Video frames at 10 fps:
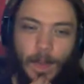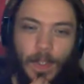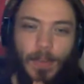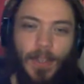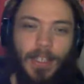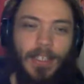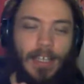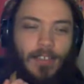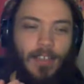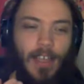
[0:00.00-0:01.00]
would they really
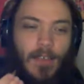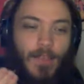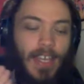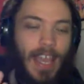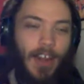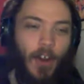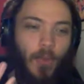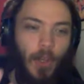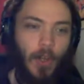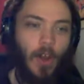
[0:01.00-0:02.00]
like, if they can't
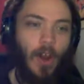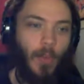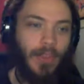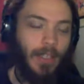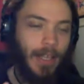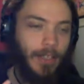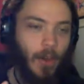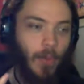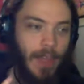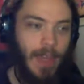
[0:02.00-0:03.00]
own the car, would they like to
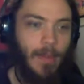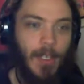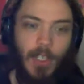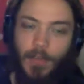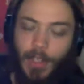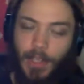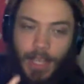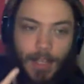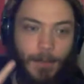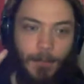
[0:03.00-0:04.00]
own the image of it? And
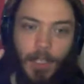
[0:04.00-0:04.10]
they can